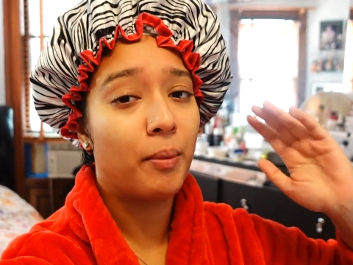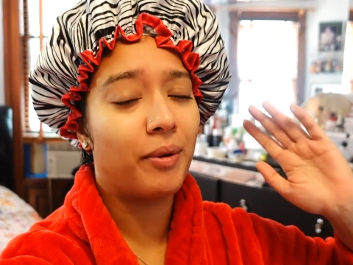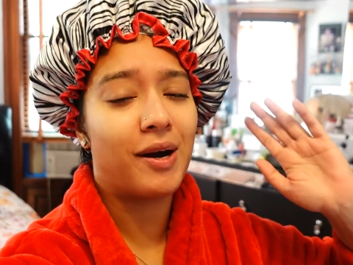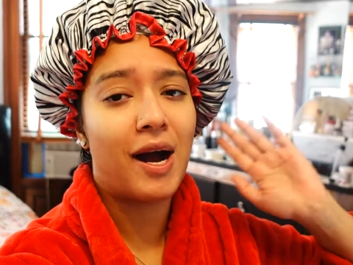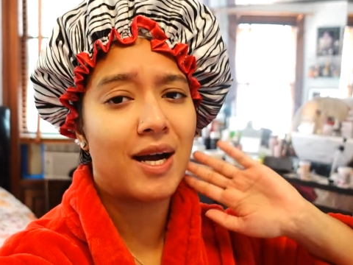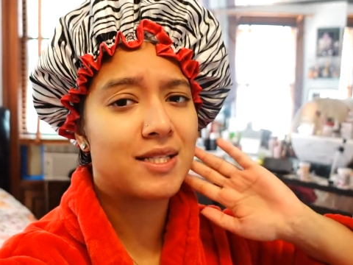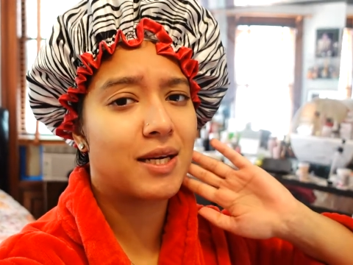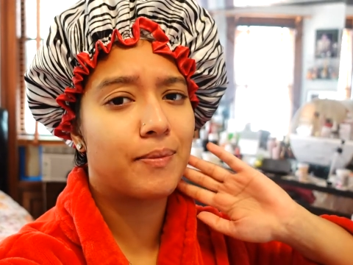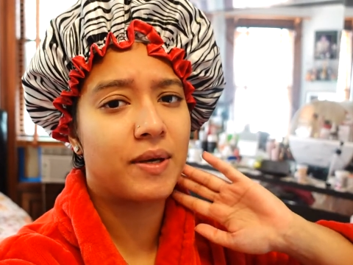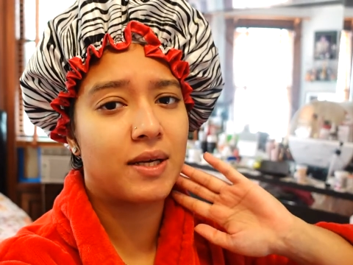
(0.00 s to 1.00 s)
but I did
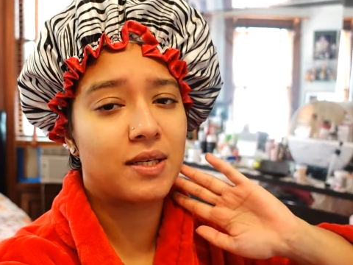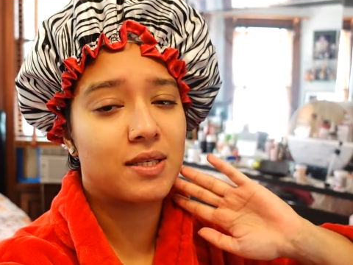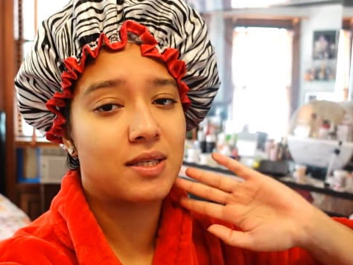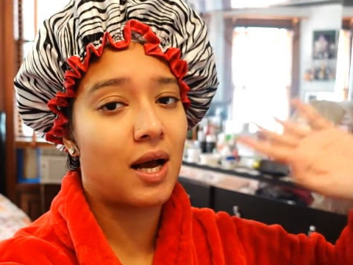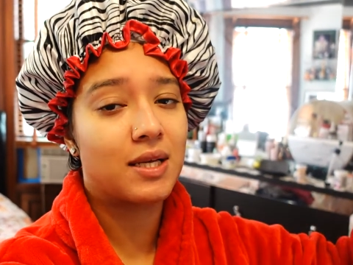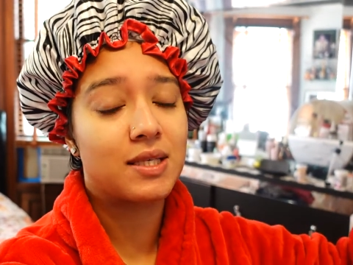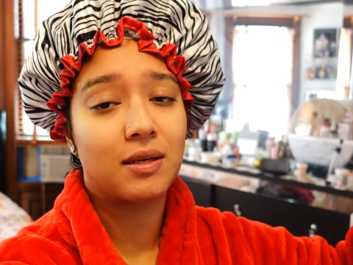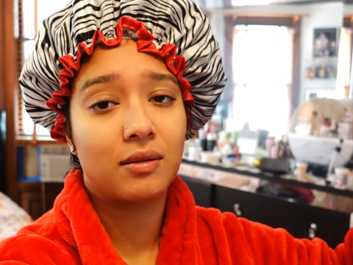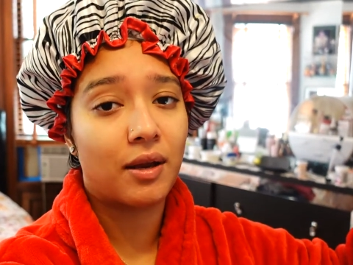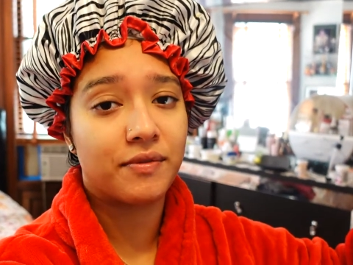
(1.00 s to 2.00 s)
it because I did
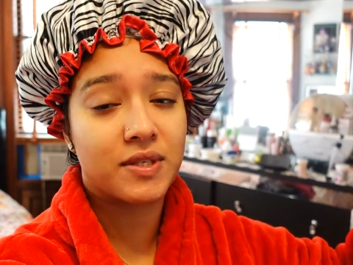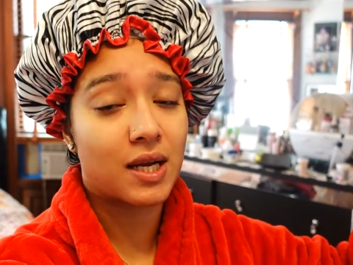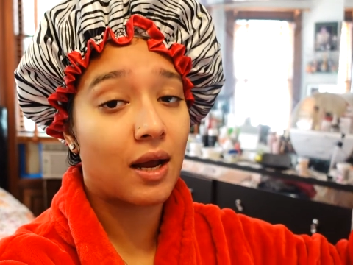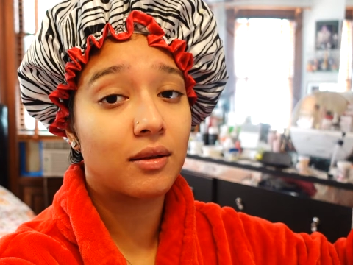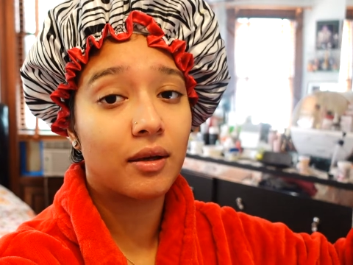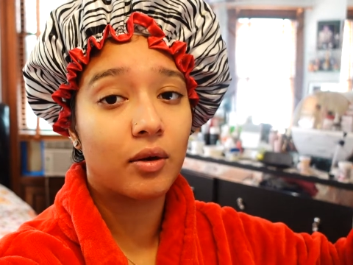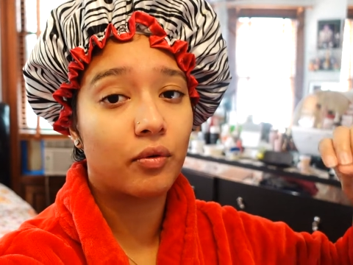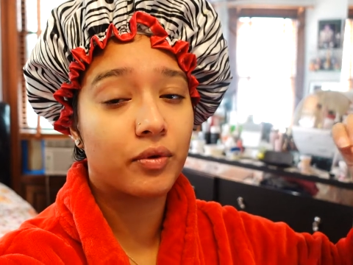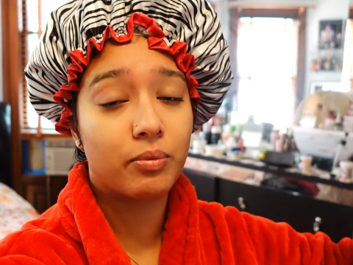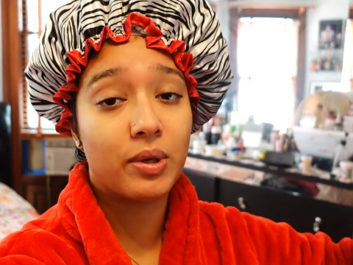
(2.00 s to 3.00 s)
a lot of styling
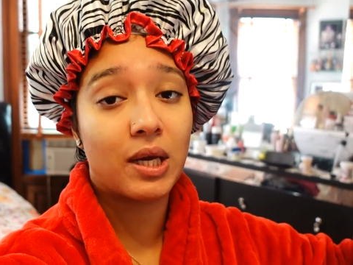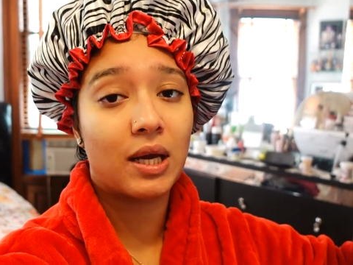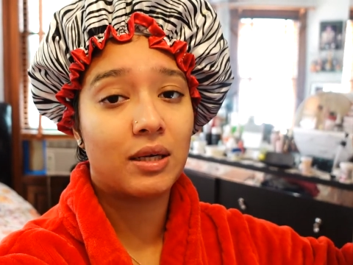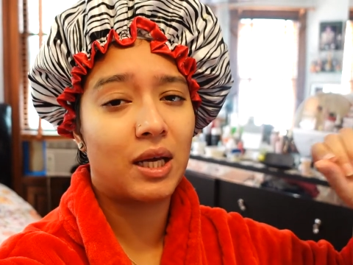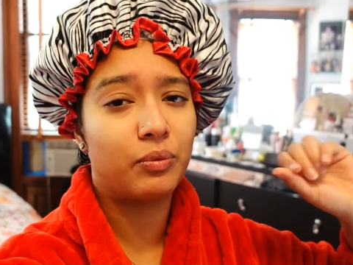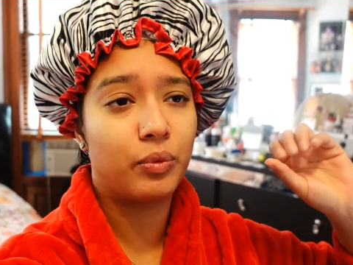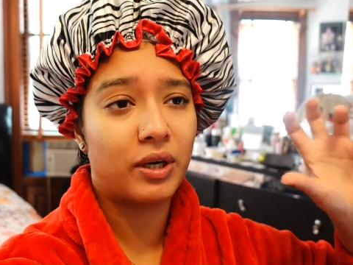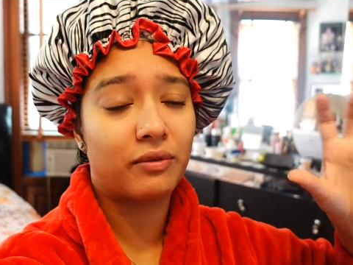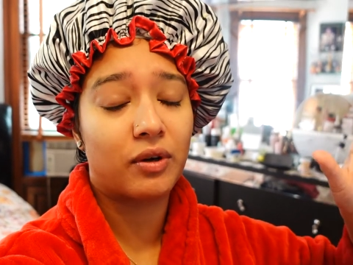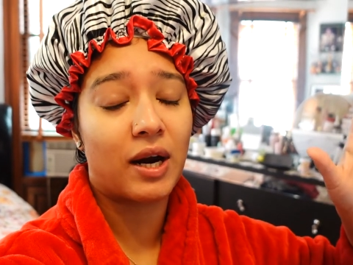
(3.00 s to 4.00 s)
over the weekend, and
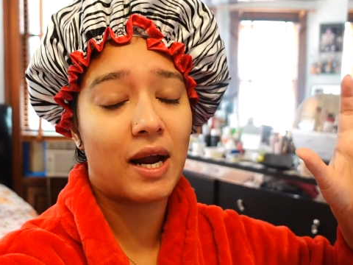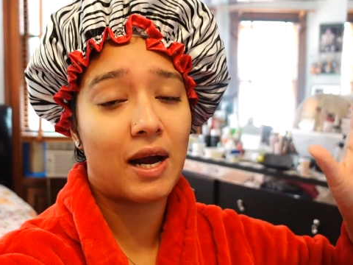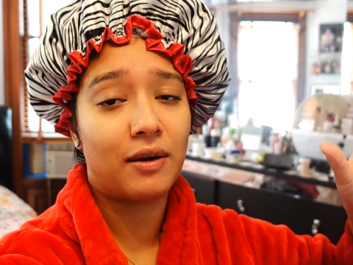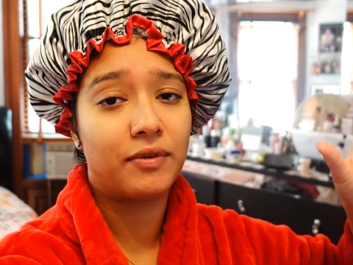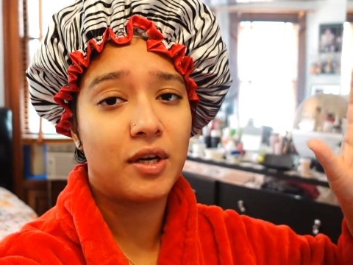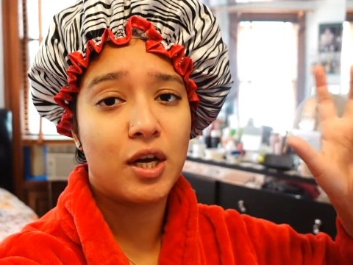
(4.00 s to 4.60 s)
whenever I have